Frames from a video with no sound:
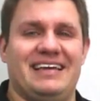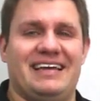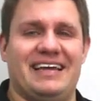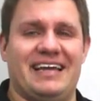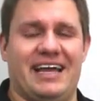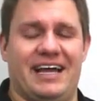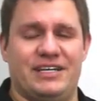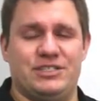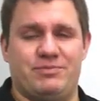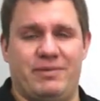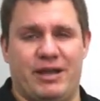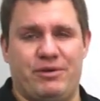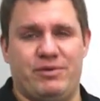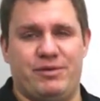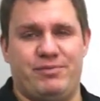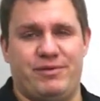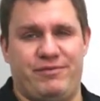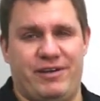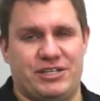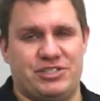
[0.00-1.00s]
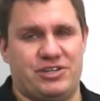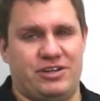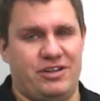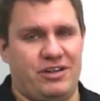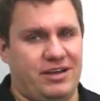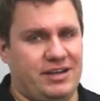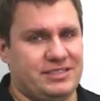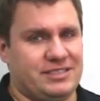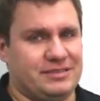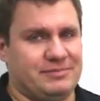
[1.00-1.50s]
Hey guys, Mike with Professional
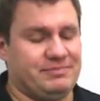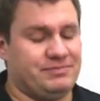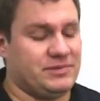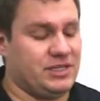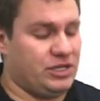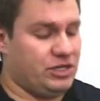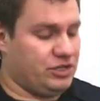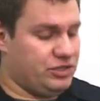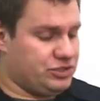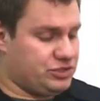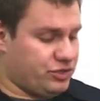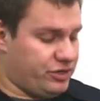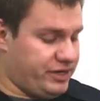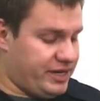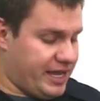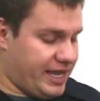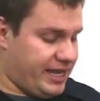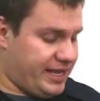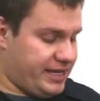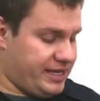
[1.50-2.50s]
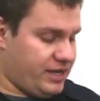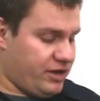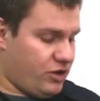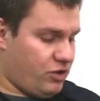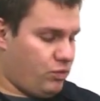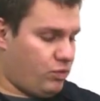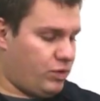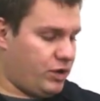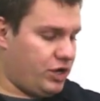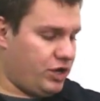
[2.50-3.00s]
Awesome. So today
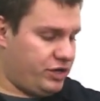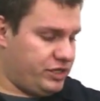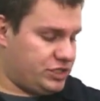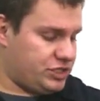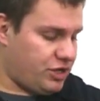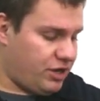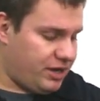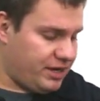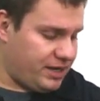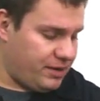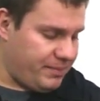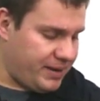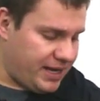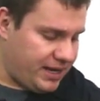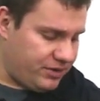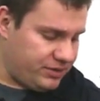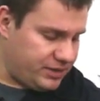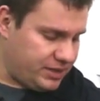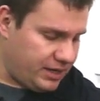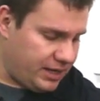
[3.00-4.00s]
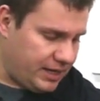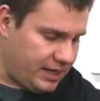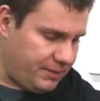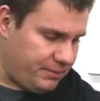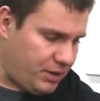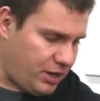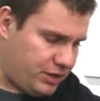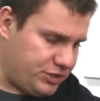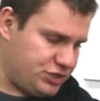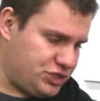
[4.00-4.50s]
we're going to talk about
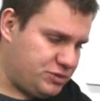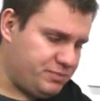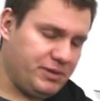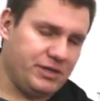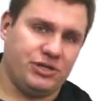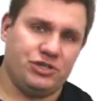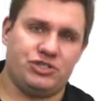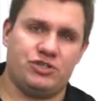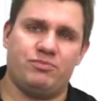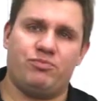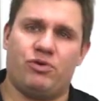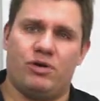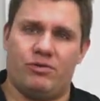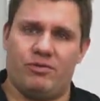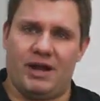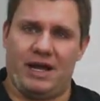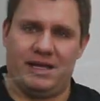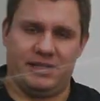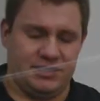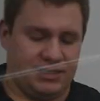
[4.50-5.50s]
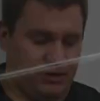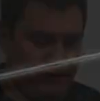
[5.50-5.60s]
our splitter support rods